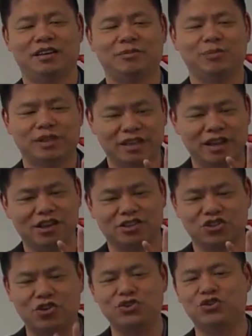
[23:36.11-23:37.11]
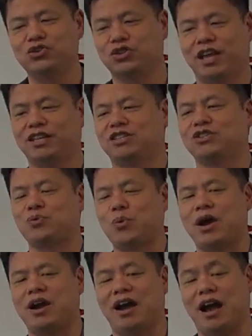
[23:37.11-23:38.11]
but there are certain use cases
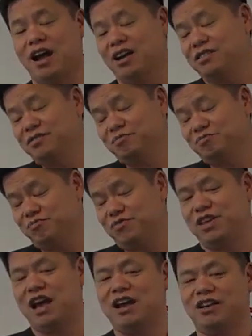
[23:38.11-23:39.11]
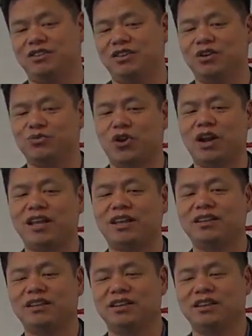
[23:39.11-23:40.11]
where VI you know running